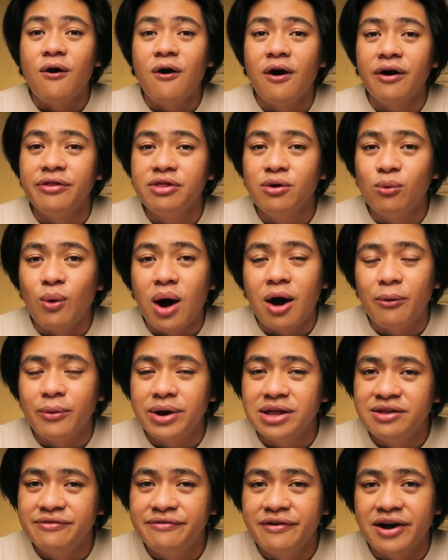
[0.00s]
on the
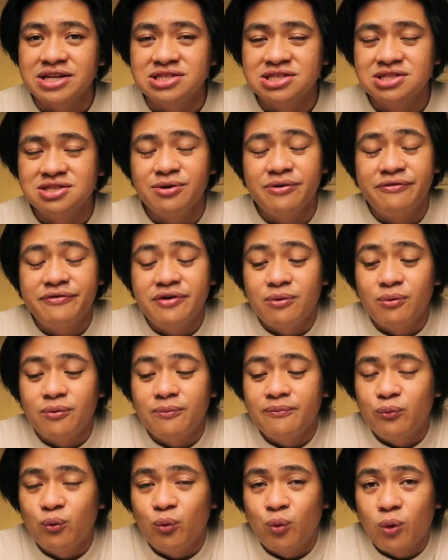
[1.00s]
Huawei device. So if
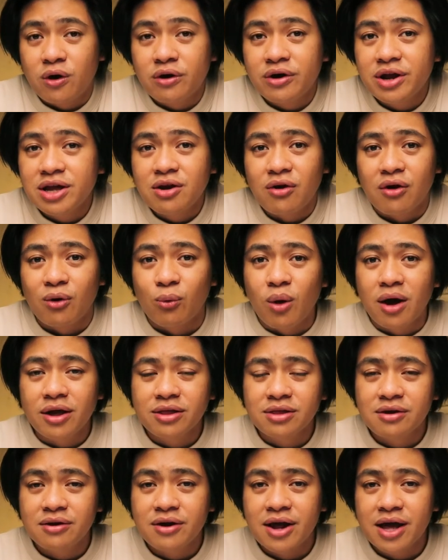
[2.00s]
you're worried or
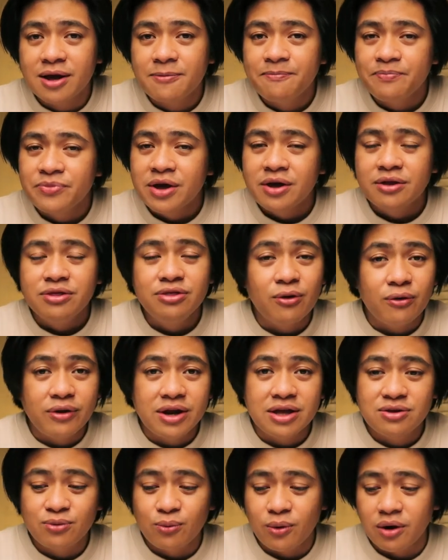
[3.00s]
wondering, no
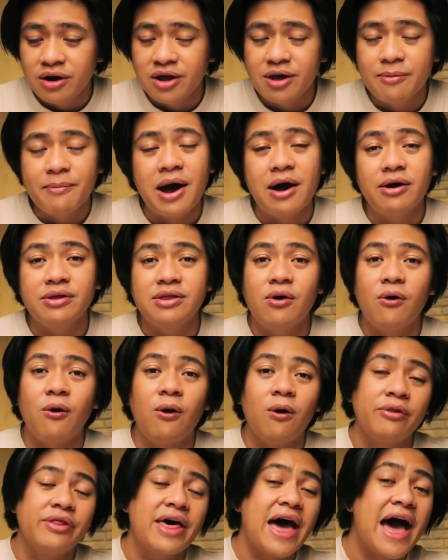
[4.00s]
need to worry about
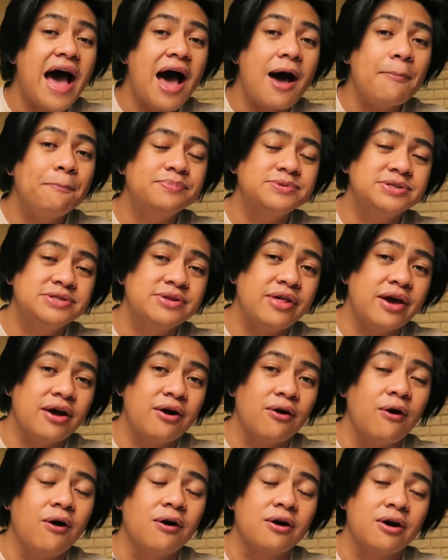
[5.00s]
all the apps.
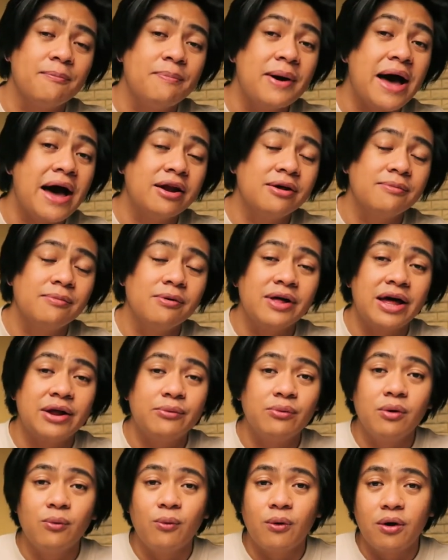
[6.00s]
They're all compatible
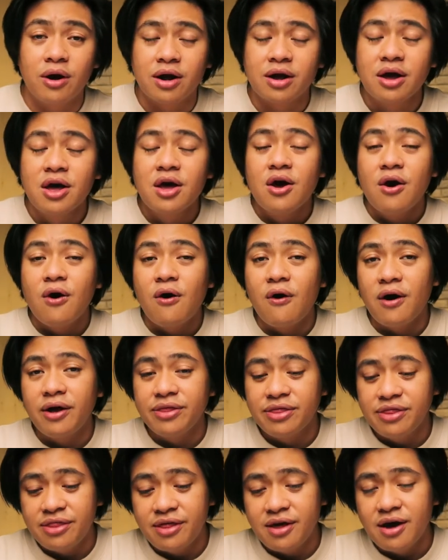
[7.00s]
and will work
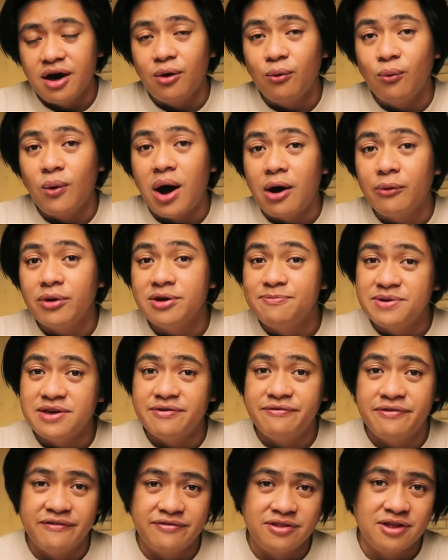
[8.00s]
on the Huawei
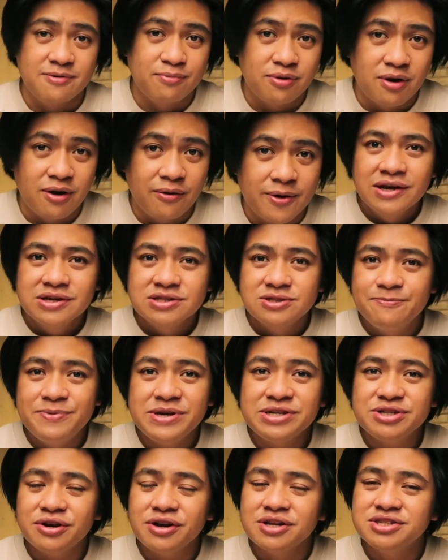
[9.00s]
P fifty Pro. So
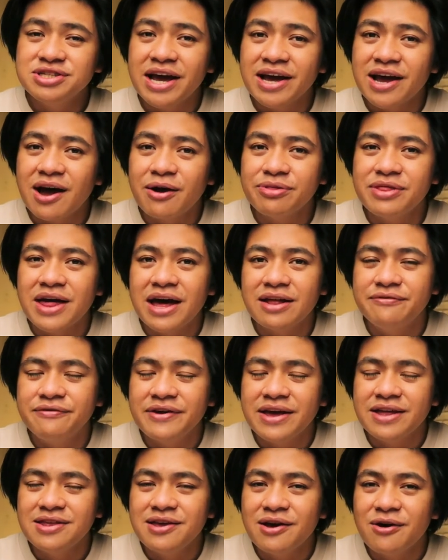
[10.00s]
be sure to check out that
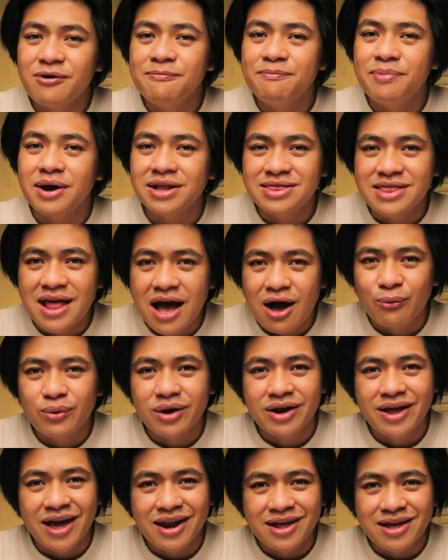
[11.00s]
video, but now
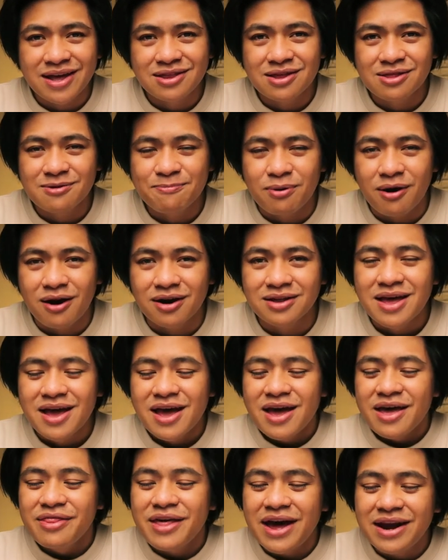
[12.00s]
we're getting into the part
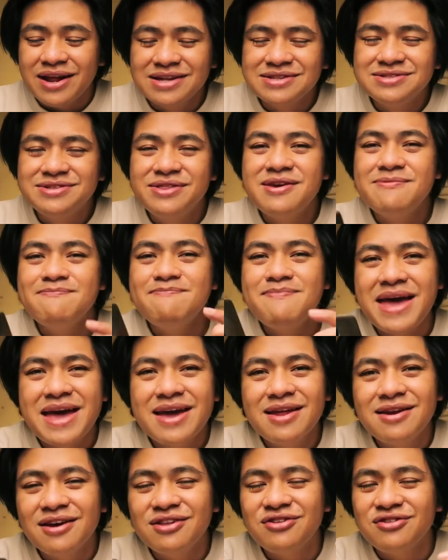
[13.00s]
that is the
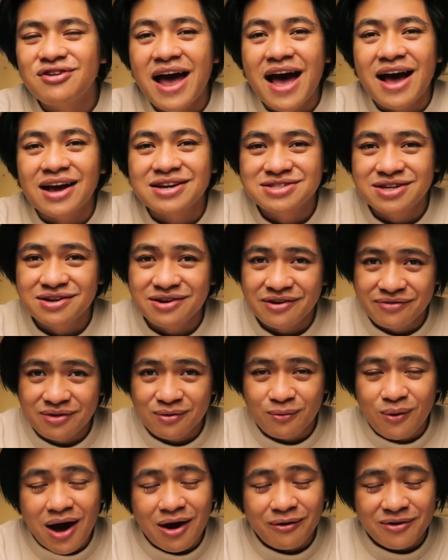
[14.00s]
main attraction of
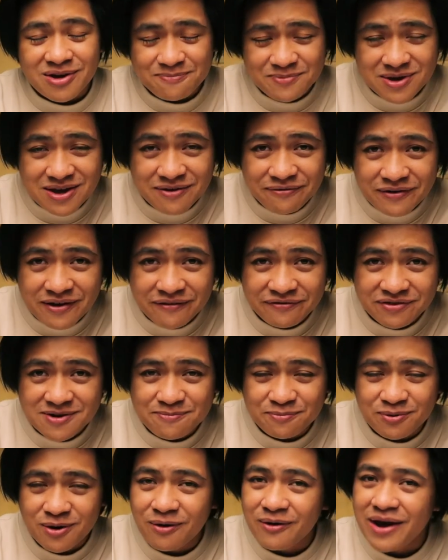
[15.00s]
the Huawei P
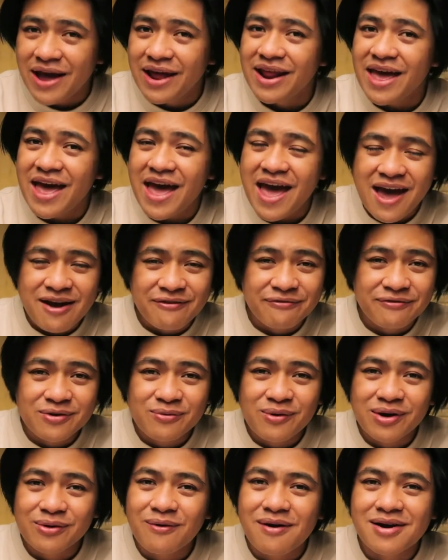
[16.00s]
fifty Pro, and
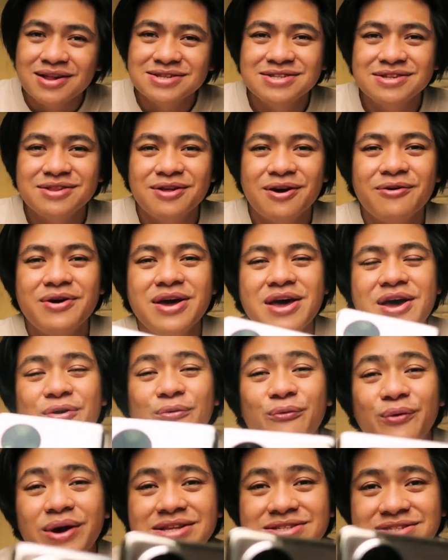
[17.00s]
everyone wants to know,
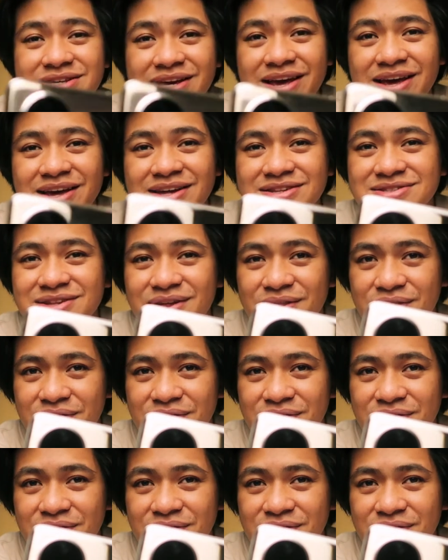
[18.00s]
which is